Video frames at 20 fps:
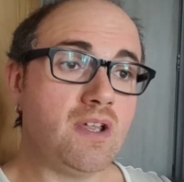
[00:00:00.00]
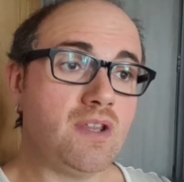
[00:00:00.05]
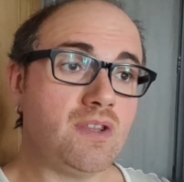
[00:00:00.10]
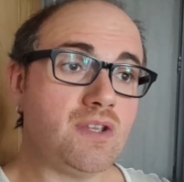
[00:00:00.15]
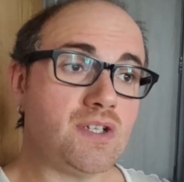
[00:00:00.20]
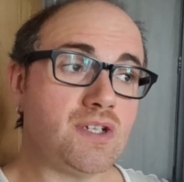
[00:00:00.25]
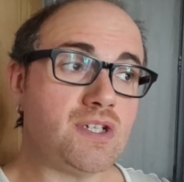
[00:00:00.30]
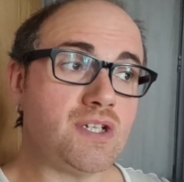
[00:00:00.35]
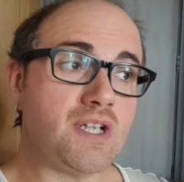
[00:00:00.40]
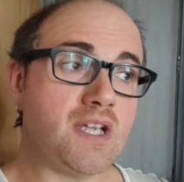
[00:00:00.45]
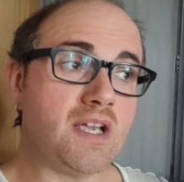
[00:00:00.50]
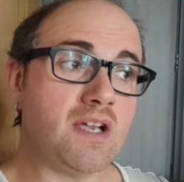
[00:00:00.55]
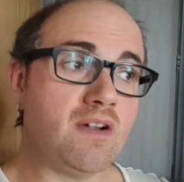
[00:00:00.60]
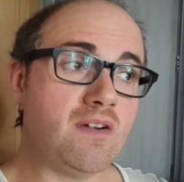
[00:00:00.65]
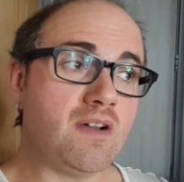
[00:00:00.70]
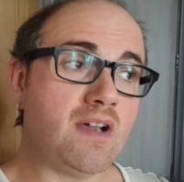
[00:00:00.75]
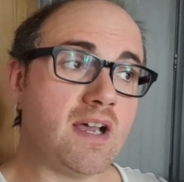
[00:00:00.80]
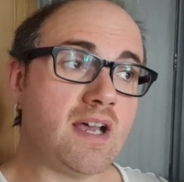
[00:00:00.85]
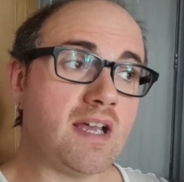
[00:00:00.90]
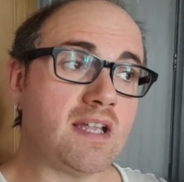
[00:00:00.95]
this
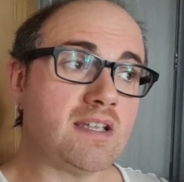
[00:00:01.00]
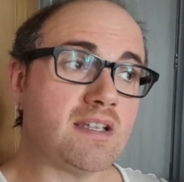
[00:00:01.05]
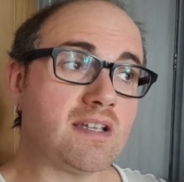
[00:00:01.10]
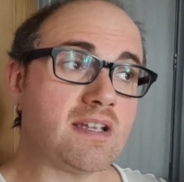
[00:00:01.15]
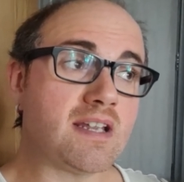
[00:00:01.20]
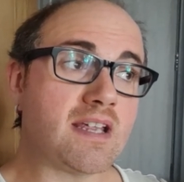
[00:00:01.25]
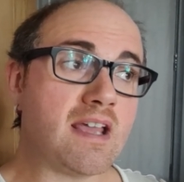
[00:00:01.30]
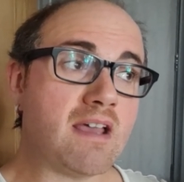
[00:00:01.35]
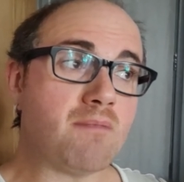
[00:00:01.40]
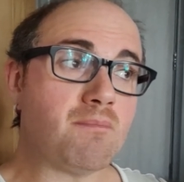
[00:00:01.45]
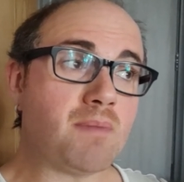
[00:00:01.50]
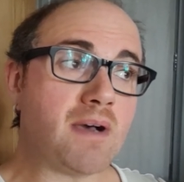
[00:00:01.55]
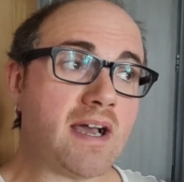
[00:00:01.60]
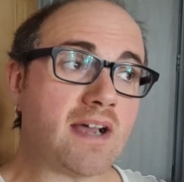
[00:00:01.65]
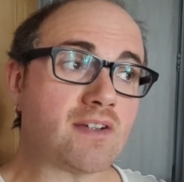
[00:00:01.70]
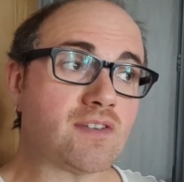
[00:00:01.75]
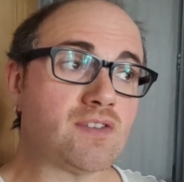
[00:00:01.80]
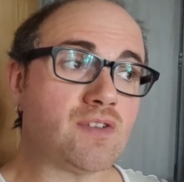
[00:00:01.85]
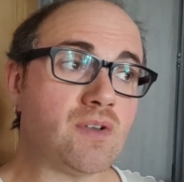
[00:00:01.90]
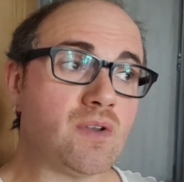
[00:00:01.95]
year and get
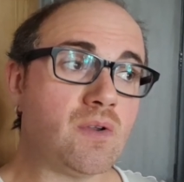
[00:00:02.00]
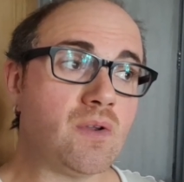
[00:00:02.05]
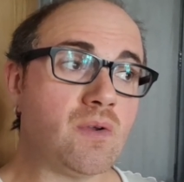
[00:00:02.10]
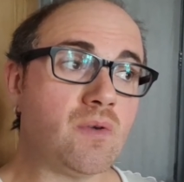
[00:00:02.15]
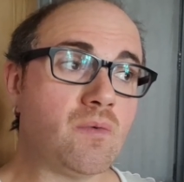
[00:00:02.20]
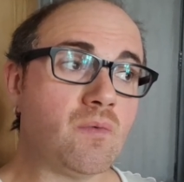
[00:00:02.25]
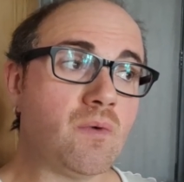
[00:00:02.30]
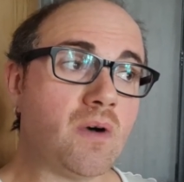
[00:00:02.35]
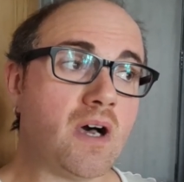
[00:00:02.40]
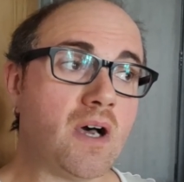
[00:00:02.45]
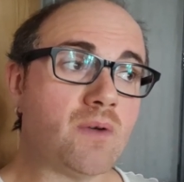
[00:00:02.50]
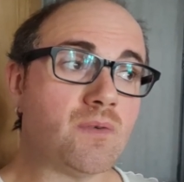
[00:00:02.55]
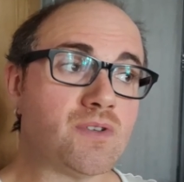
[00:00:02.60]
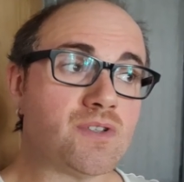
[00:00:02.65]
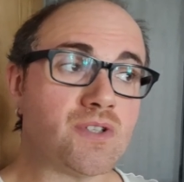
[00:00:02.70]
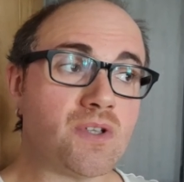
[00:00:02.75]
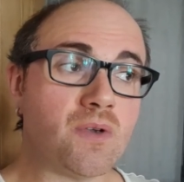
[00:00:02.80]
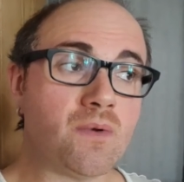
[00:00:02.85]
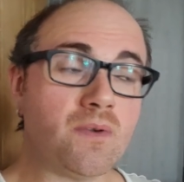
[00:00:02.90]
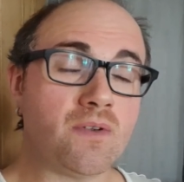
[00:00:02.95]
back to what I was
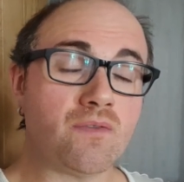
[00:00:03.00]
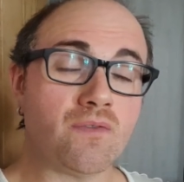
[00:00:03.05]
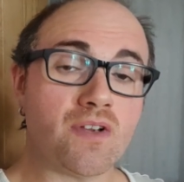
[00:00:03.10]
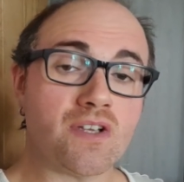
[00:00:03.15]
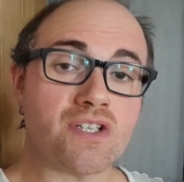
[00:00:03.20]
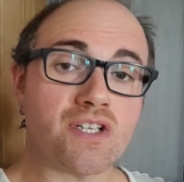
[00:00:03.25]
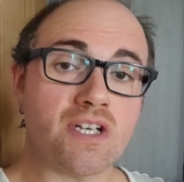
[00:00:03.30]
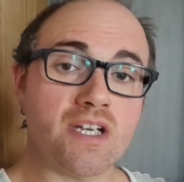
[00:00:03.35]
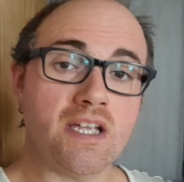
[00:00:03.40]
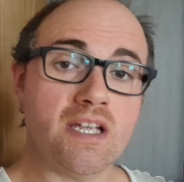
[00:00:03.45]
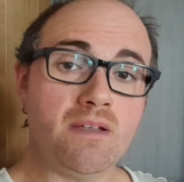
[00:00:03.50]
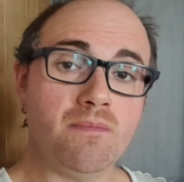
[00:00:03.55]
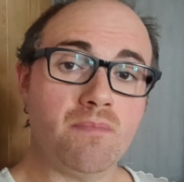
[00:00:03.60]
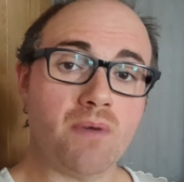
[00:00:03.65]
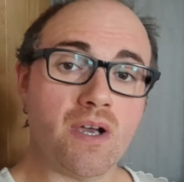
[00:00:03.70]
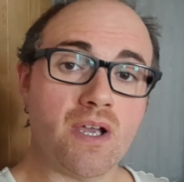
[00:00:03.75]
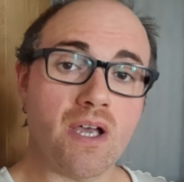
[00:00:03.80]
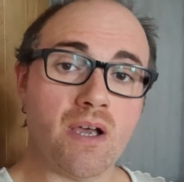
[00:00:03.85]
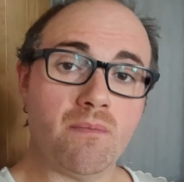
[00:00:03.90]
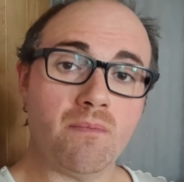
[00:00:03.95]
doing originally
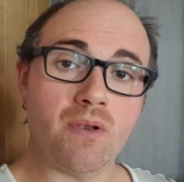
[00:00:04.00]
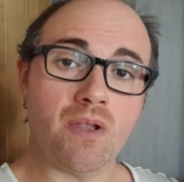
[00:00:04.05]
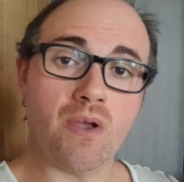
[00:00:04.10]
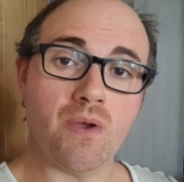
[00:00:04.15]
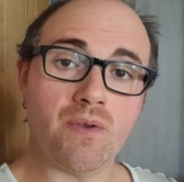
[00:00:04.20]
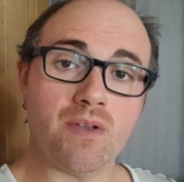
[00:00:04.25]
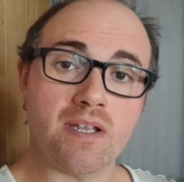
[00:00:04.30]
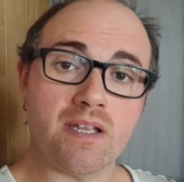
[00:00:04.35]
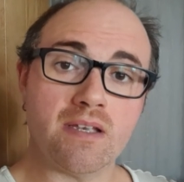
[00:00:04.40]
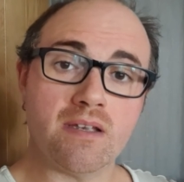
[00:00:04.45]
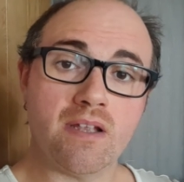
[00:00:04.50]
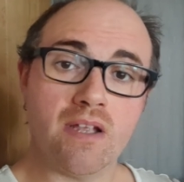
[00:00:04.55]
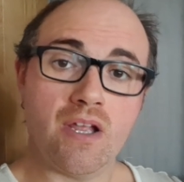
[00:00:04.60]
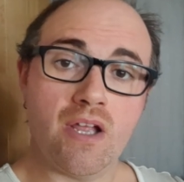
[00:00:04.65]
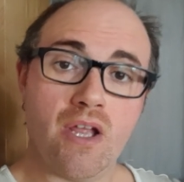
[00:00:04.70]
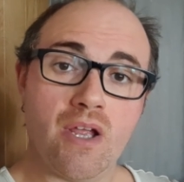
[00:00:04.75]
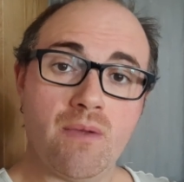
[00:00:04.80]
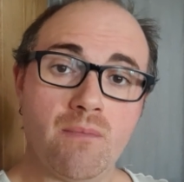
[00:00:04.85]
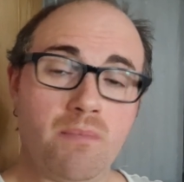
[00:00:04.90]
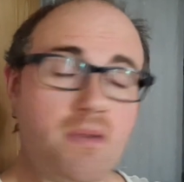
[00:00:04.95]
by uploading
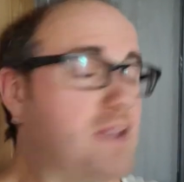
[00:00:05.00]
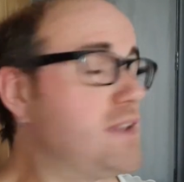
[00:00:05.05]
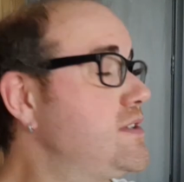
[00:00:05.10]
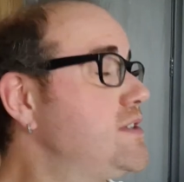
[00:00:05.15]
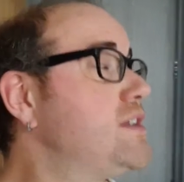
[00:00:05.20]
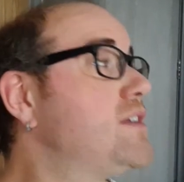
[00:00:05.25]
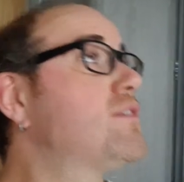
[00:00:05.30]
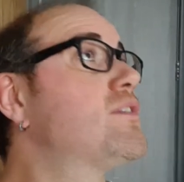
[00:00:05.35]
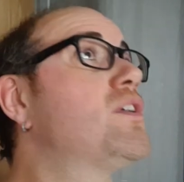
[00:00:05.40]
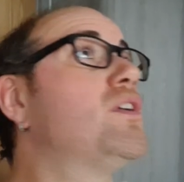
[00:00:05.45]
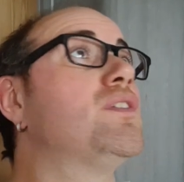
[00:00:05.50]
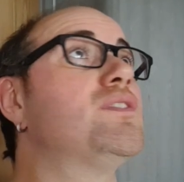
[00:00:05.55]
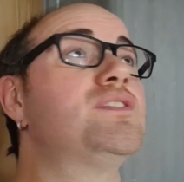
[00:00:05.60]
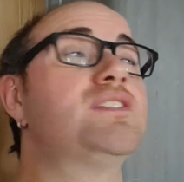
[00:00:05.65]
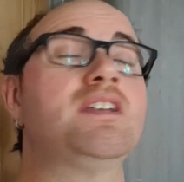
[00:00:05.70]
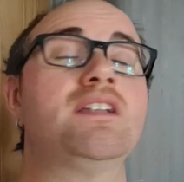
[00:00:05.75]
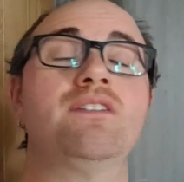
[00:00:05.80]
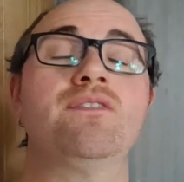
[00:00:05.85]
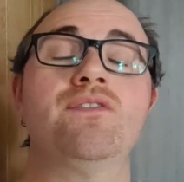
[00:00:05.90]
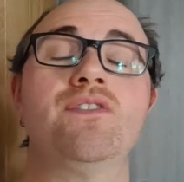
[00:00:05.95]
plenty of
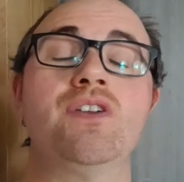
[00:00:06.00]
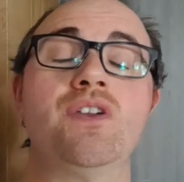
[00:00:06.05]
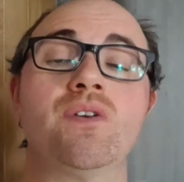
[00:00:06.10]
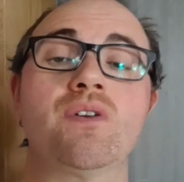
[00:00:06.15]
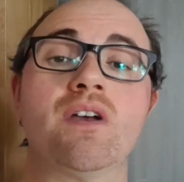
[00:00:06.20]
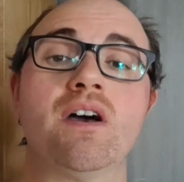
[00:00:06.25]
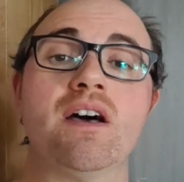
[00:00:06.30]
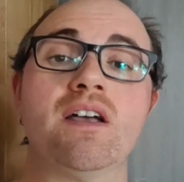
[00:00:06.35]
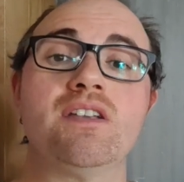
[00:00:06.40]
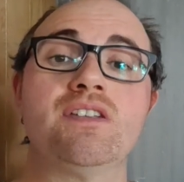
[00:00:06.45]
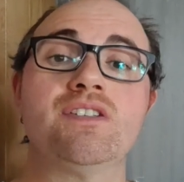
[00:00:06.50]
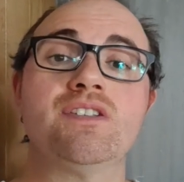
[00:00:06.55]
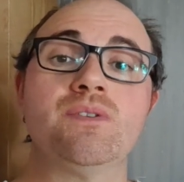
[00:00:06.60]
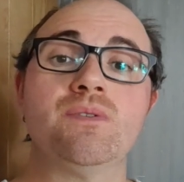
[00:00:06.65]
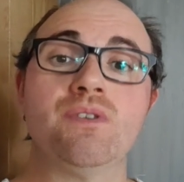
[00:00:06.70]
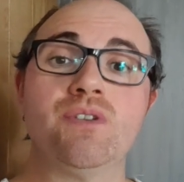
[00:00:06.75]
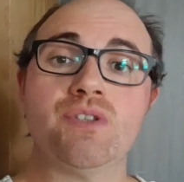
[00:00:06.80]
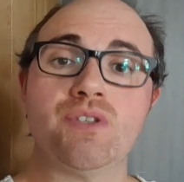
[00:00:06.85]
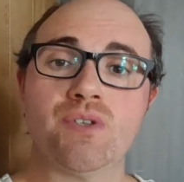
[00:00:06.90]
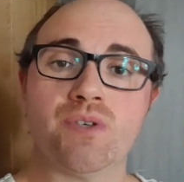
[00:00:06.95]
content for you guys to
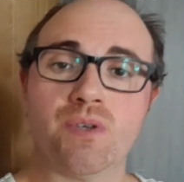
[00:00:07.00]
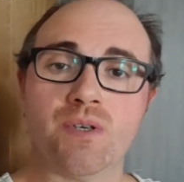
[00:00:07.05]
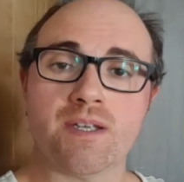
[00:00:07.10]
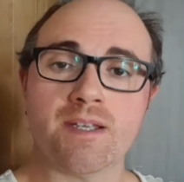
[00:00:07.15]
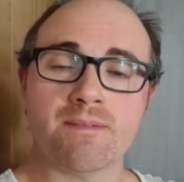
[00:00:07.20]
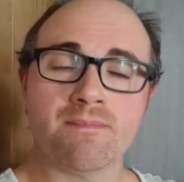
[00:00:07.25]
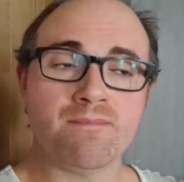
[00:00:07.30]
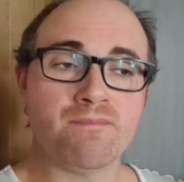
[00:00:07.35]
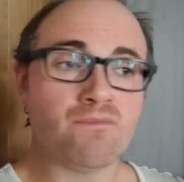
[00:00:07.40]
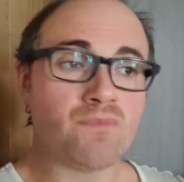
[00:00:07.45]
enjoy.